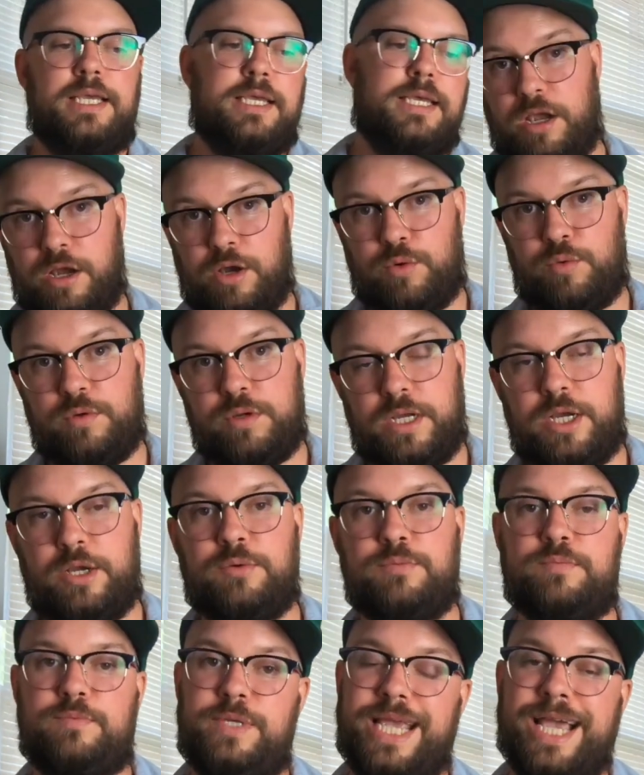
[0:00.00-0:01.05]

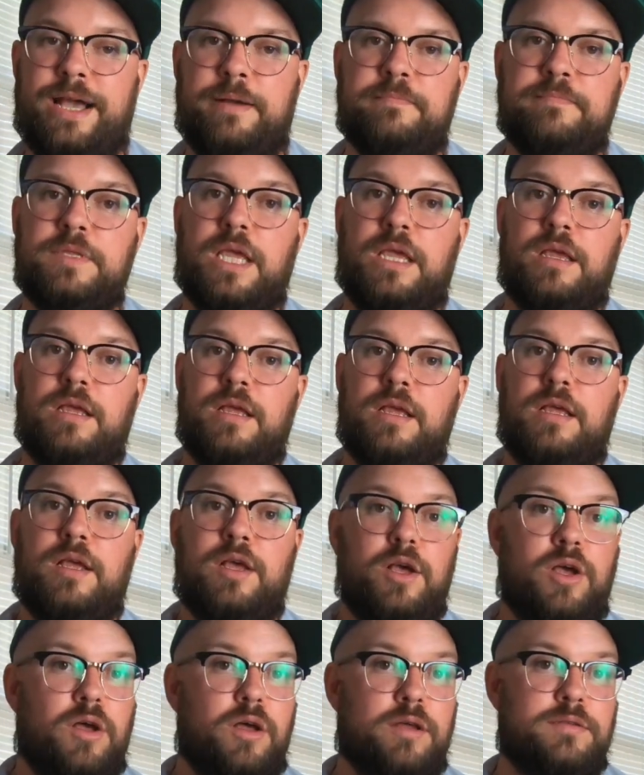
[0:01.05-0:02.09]
Oh, yeah.
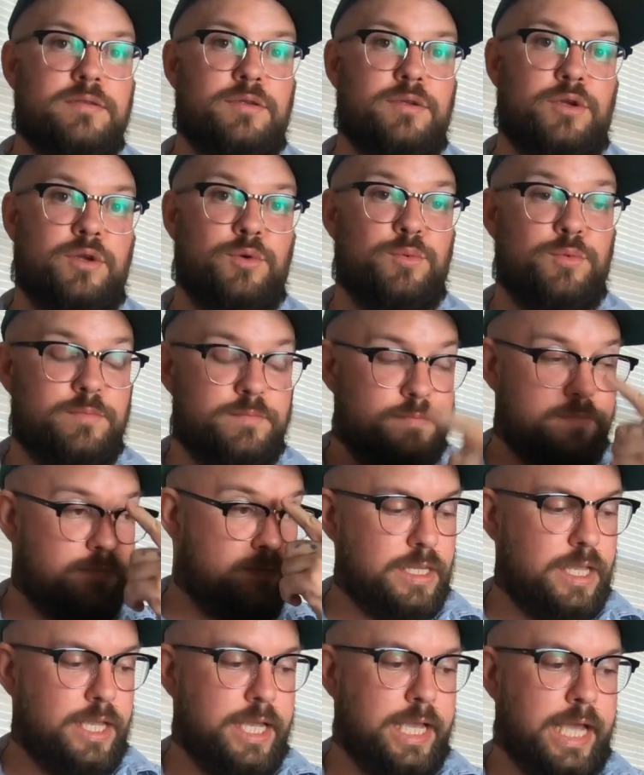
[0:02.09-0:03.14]
Also,
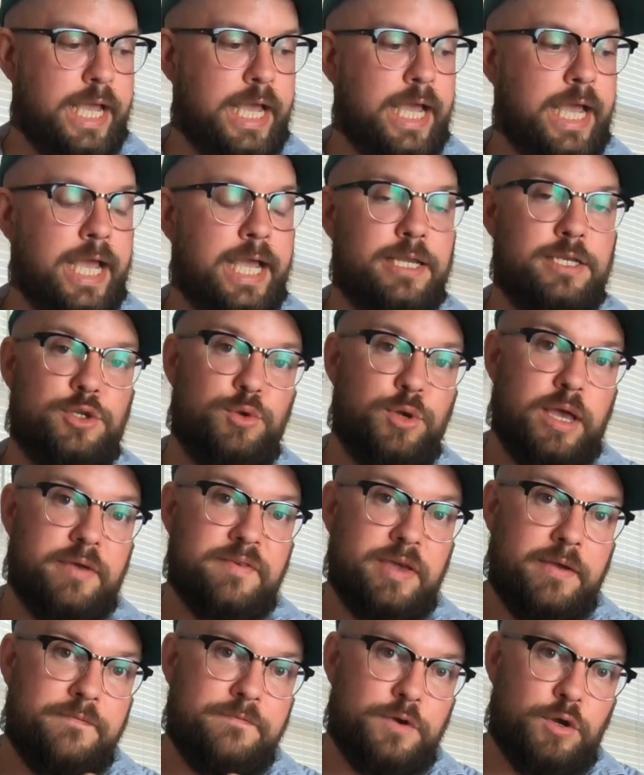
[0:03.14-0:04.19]
I do have
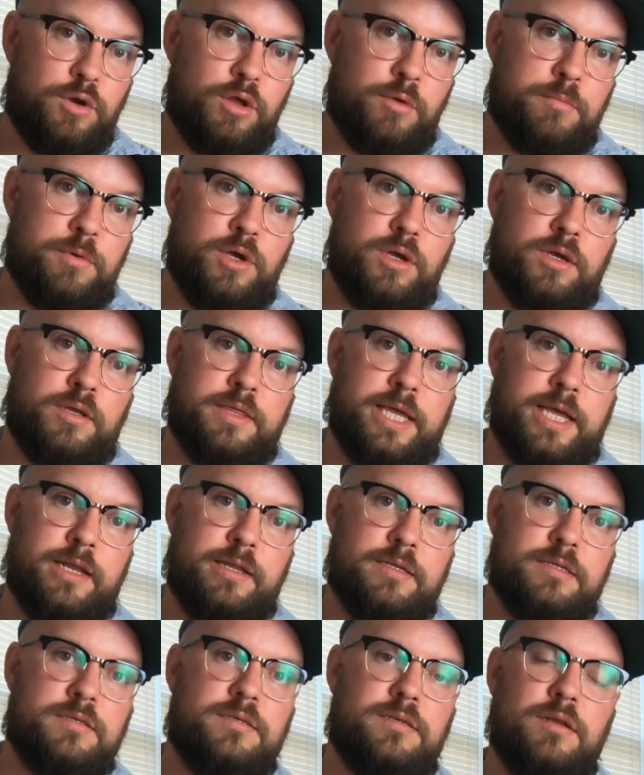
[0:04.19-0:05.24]
a photo book that
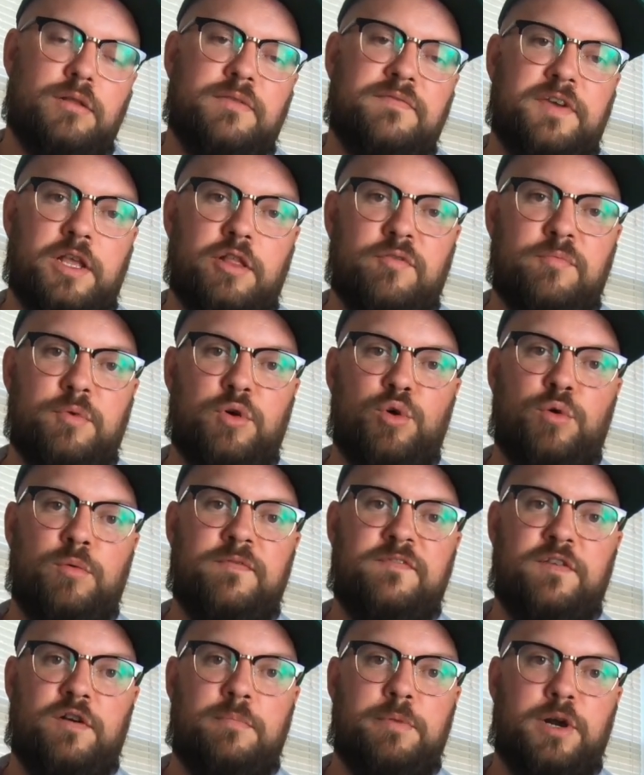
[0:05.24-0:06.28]
is still available
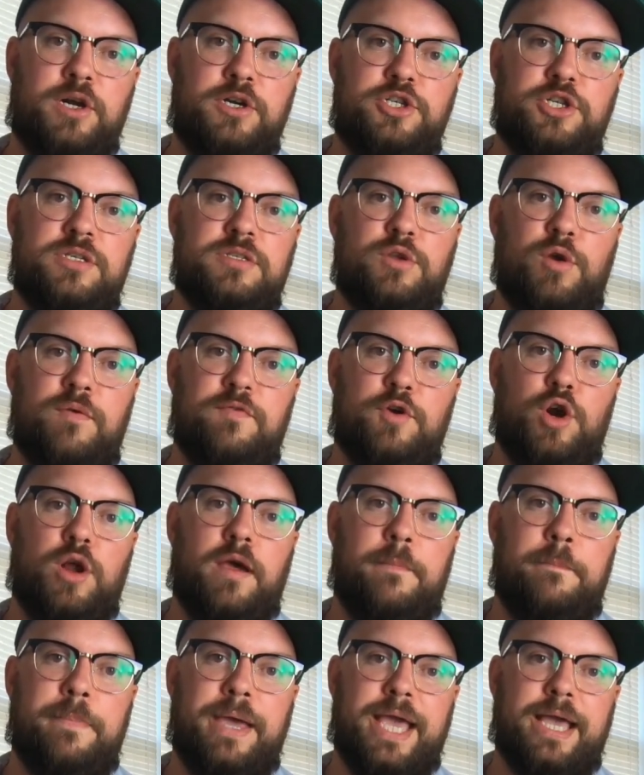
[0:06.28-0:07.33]
for purchase over
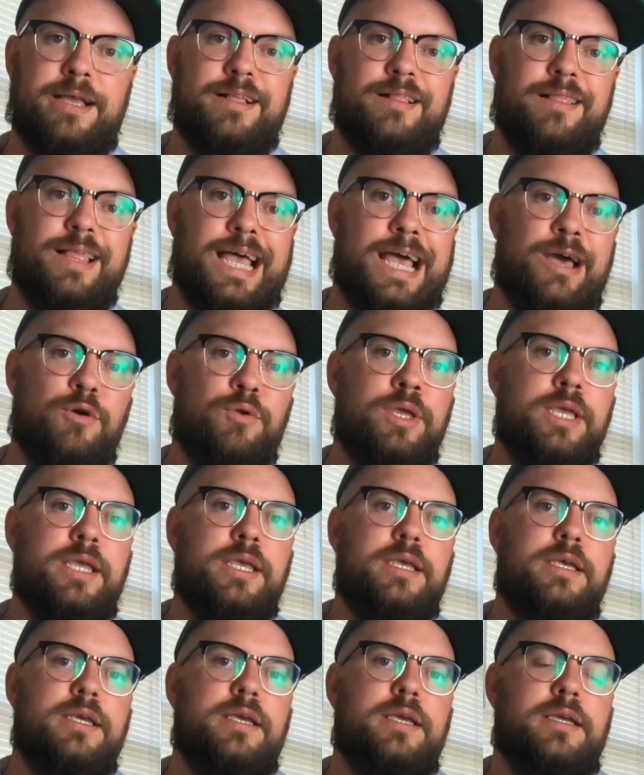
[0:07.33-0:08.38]
on MagCloud.
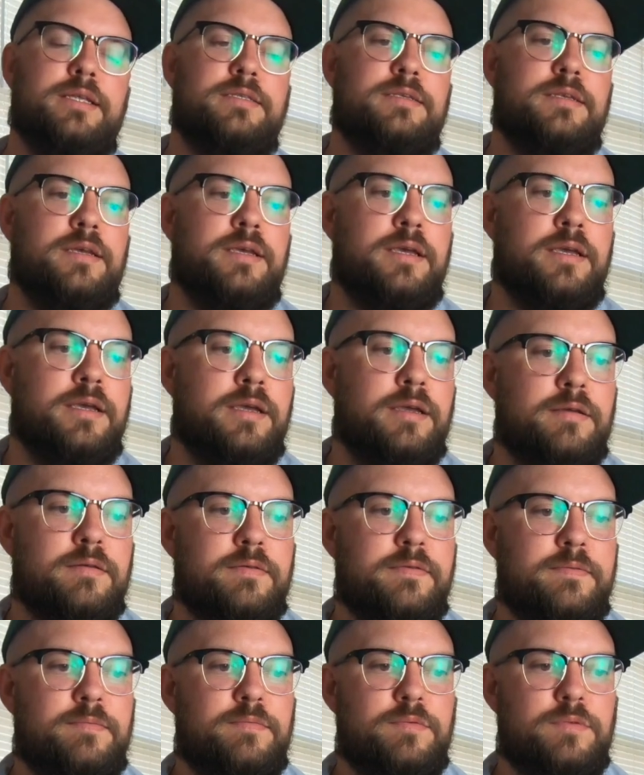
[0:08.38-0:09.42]
It's a
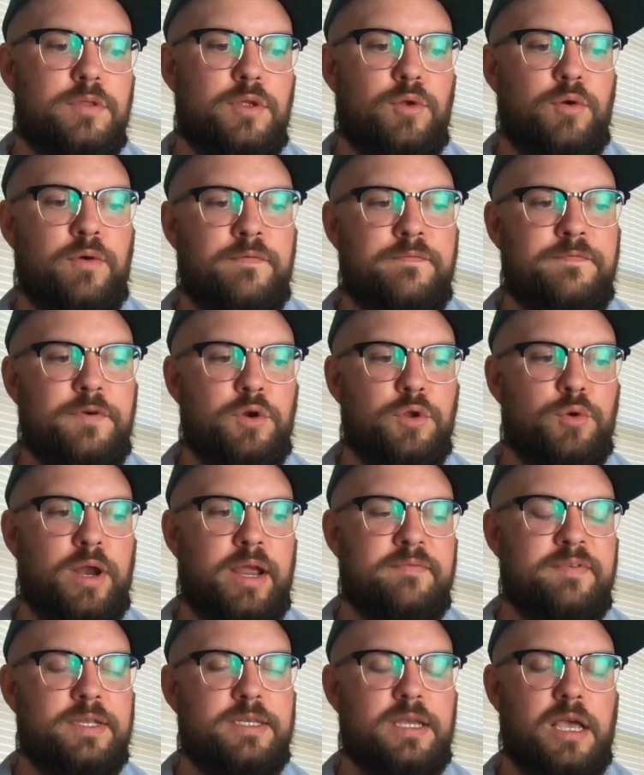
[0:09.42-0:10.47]
little
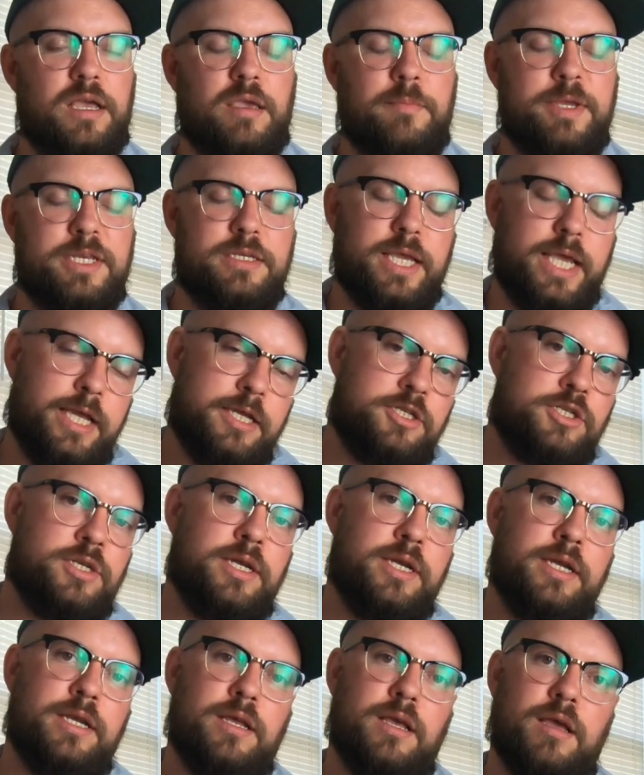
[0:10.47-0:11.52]
photographic
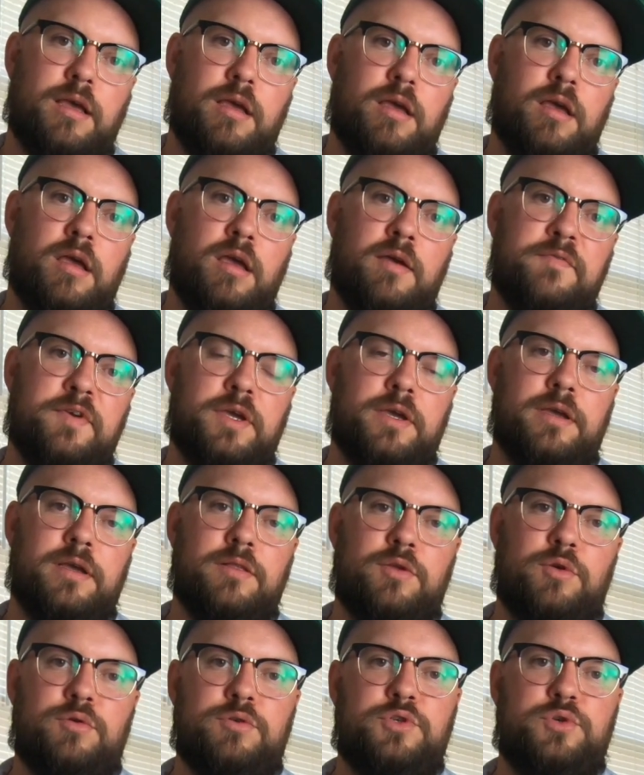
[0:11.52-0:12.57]
documentation of a
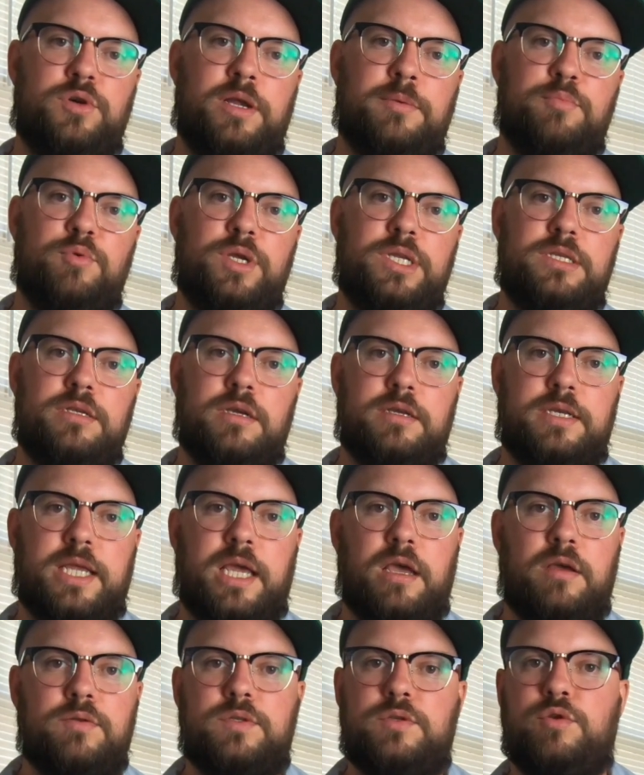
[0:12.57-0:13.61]
little trip we took
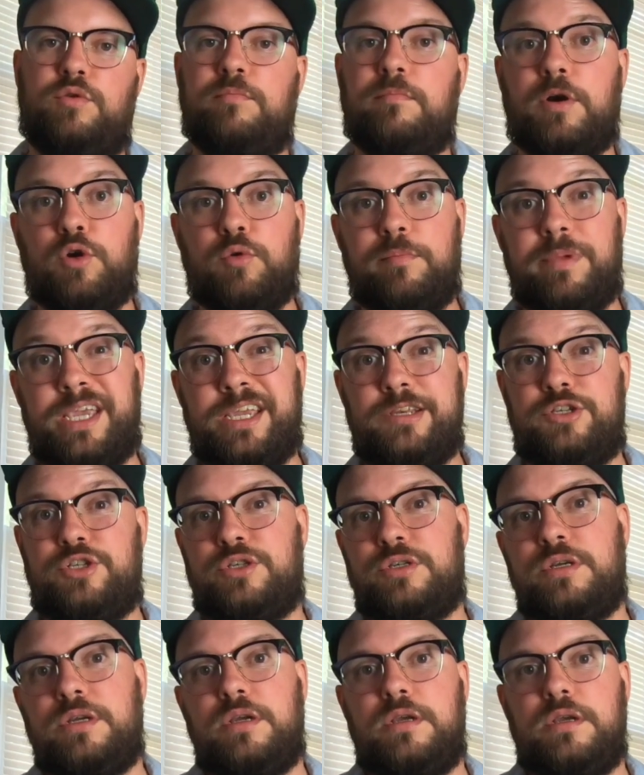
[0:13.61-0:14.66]
down to Myrtle
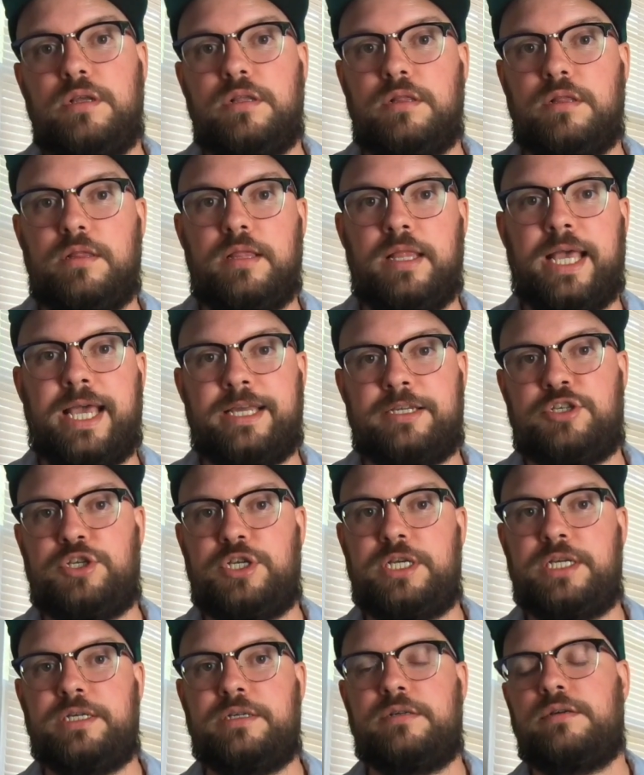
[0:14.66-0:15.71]
Beach last
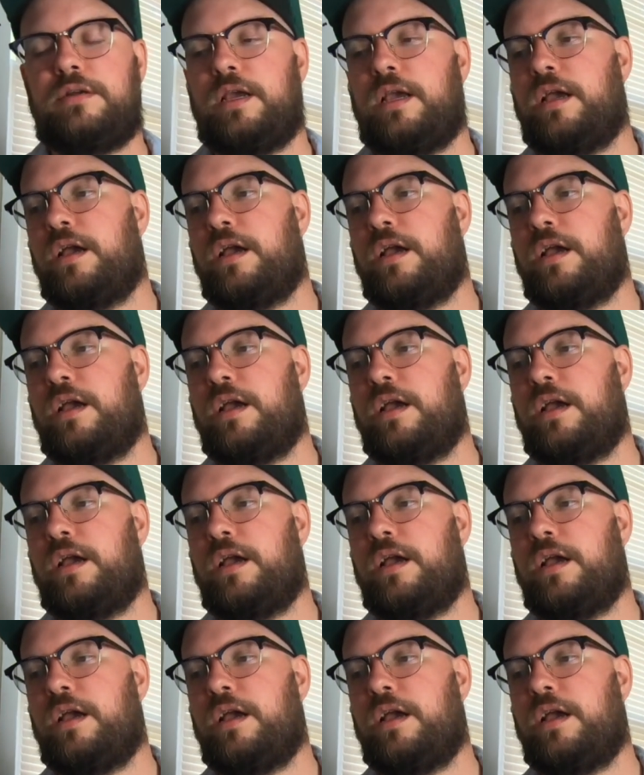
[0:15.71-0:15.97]
year.